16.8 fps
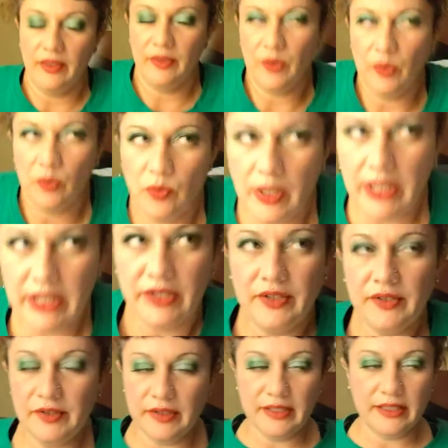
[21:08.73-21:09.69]
the
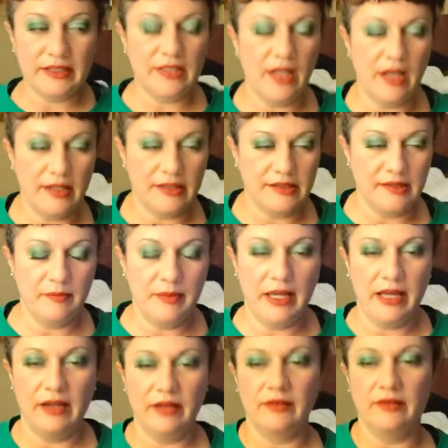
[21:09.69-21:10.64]
whale talks
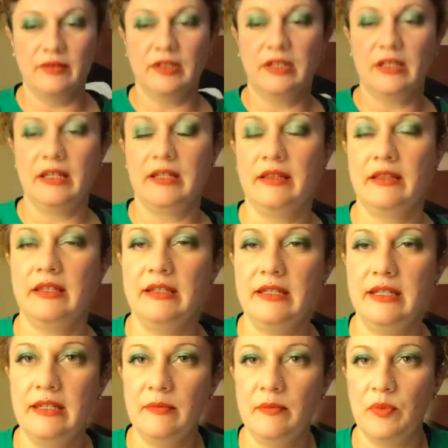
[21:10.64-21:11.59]
about the
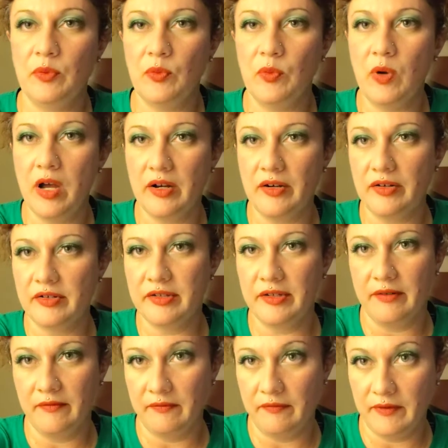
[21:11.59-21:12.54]
deep waters
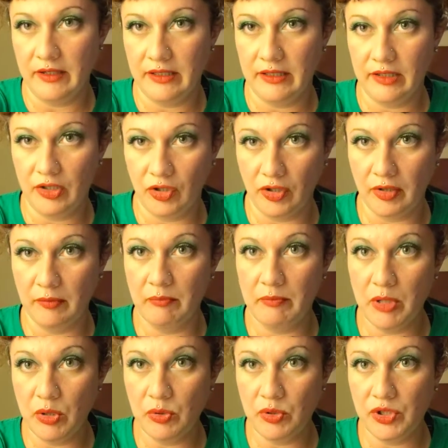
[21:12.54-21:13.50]
of your
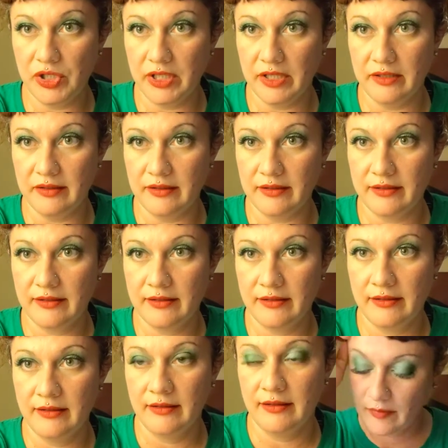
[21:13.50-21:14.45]
emotion
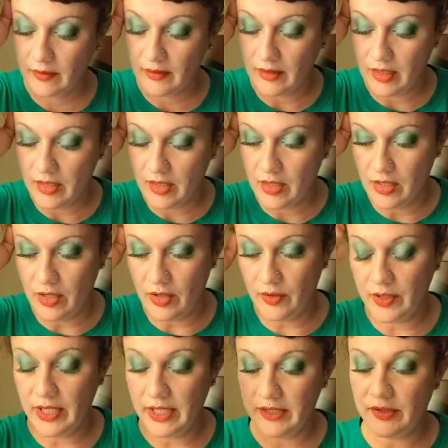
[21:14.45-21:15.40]

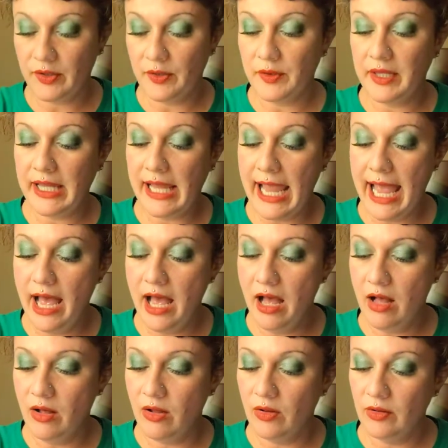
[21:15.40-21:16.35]
Okay, so the
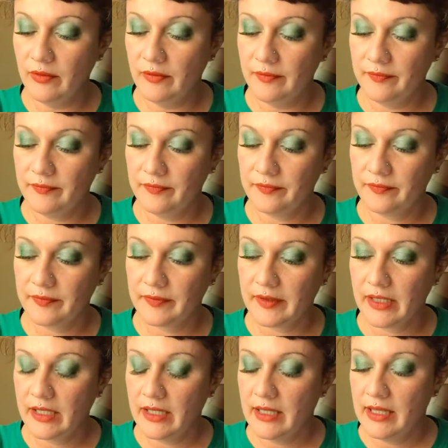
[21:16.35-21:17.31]
owl,
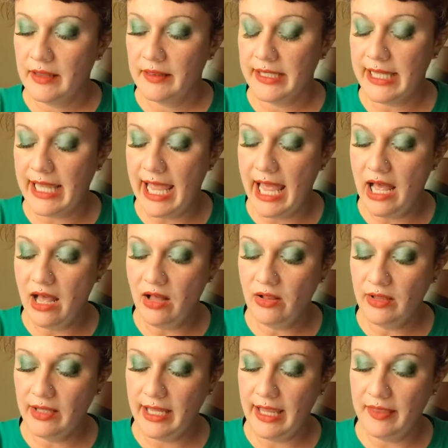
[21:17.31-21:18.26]
the
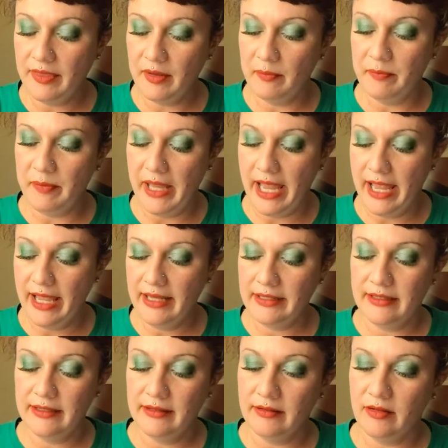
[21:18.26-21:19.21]
owl and the
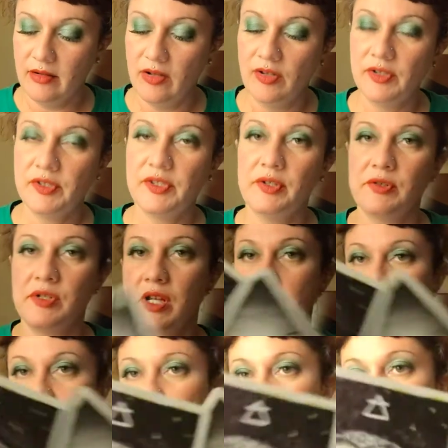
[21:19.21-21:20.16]
bat also
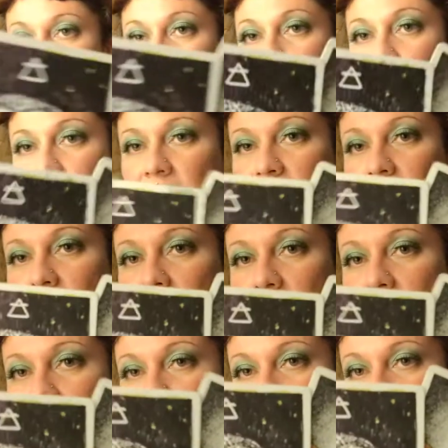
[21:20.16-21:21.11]
talk about having like
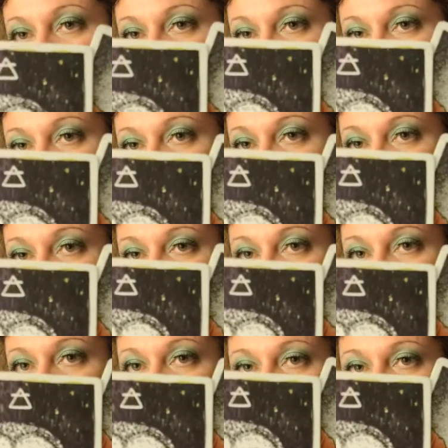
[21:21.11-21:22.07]
a sixth
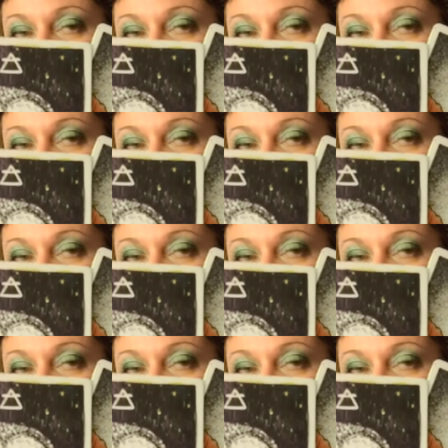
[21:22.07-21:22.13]
sense, like